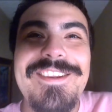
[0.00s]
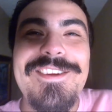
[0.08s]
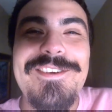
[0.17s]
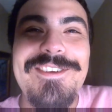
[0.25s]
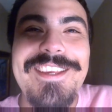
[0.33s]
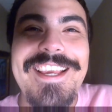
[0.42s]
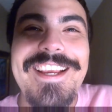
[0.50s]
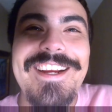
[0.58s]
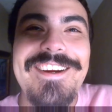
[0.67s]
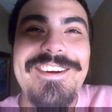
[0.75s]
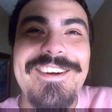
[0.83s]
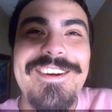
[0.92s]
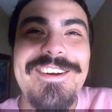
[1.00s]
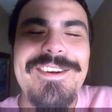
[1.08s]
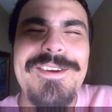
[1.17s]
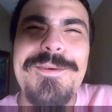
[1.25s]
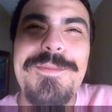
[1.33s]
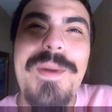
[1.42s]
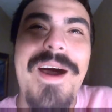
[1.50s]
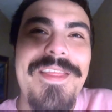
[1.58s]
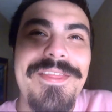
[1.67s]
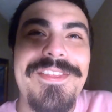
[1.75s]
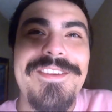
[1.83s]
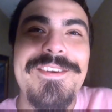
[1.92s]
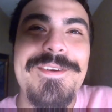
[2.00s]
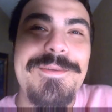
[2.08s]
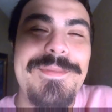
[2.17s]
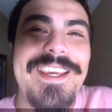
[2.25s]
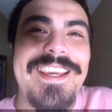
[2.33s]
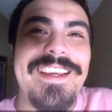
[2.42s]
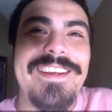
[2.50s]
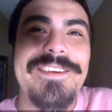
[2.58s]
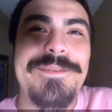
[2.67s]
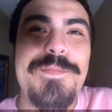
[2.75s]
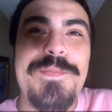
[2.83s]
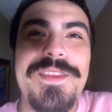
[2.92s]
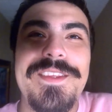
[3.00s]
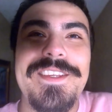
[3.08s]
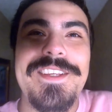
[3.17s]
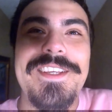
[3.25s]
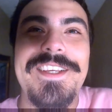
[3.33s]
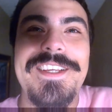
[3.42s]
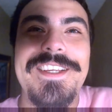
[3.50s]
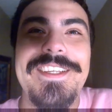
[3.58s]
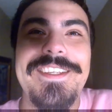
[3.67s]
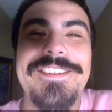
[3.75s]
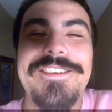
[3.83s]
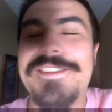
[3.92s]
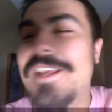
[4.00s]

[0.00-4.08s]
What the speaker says: New year, new month, new me. So